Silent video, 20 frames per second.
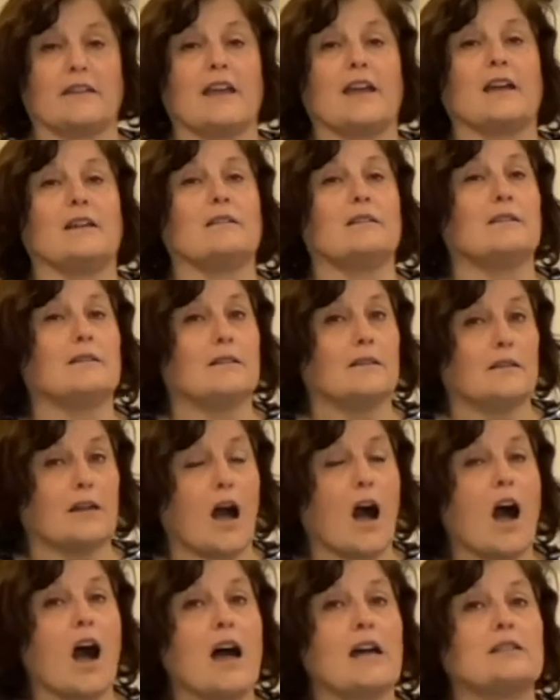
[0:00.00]
That
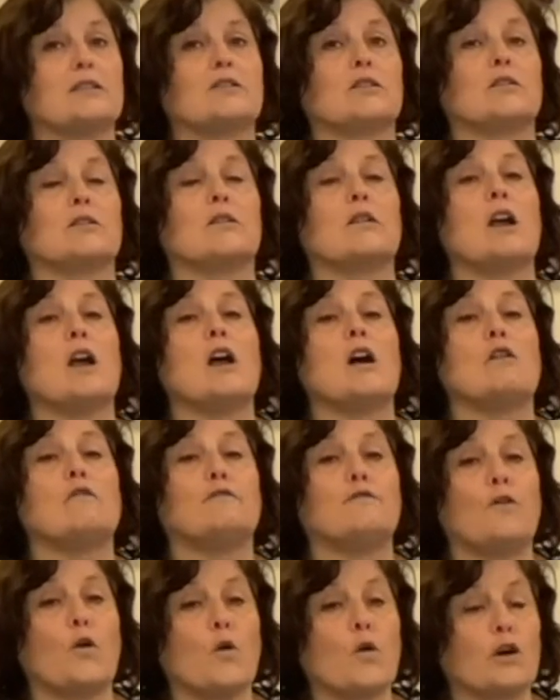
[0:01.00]
odds are
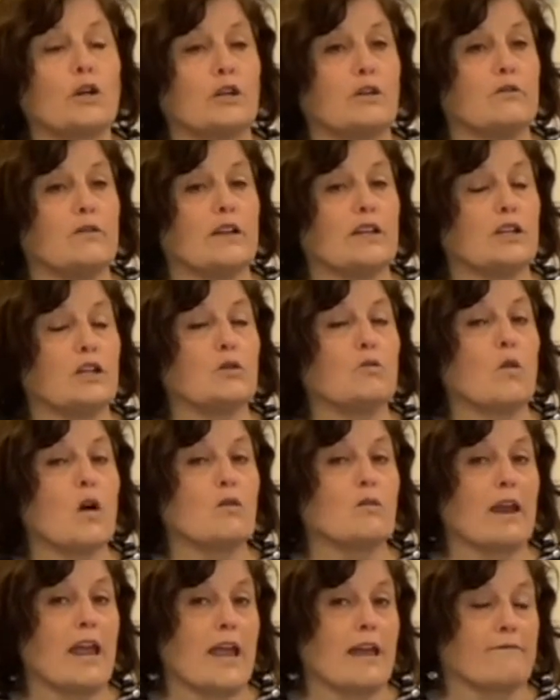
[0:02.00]
for you that you
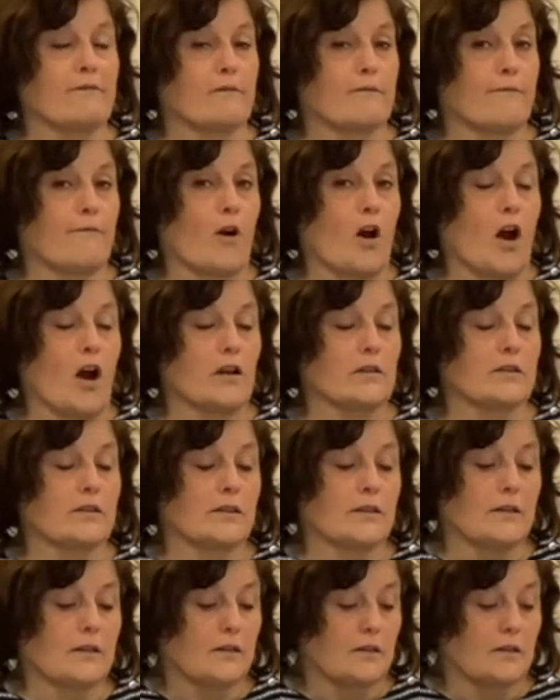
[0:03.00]
won't have a frost.